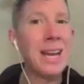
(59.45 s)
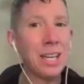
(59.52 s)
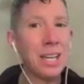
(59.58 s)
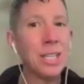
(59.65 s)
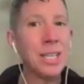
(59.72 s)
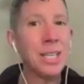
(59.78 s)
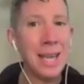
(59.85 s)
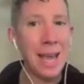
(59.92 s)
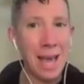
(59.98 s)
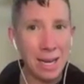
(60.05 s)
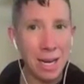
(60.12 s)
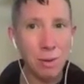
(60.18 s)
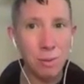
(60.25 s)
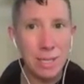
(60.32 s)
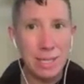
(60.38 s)
it actually
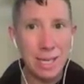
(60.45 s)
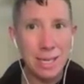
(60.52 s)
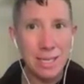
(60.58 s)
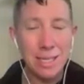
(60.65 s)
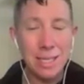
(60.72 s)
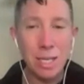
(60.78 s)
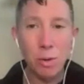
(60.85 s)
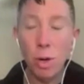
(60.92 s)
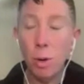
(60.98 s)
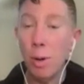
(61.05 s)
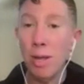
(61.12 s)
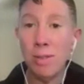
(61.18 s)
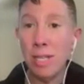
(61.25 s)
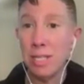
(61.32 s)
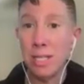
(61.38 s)
cannot reset to
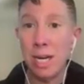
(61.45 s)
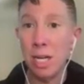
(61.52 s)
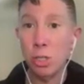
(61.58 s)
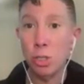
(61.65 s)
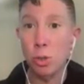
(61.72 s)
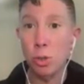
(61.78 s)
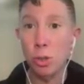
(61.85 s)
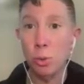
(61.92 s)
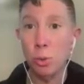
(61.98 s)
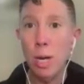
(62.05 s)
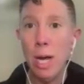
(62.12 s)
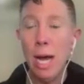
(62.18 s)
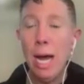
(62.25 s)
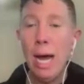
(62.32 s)
0, and that's not true.